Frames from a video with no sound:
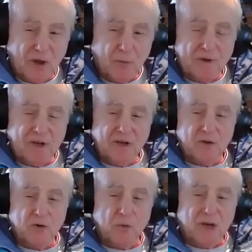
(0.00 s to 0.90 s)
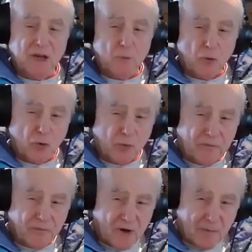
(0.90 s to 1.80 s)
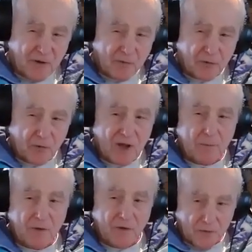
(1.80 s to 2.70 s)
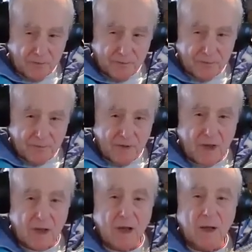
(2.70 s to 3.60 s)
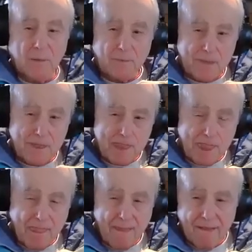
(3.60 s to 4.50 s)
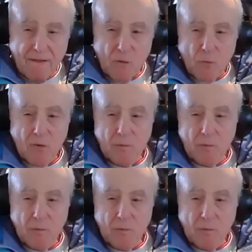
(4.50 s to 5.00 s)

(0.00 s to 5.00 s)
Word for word: think we need to do any more reframing with grandmother um i agree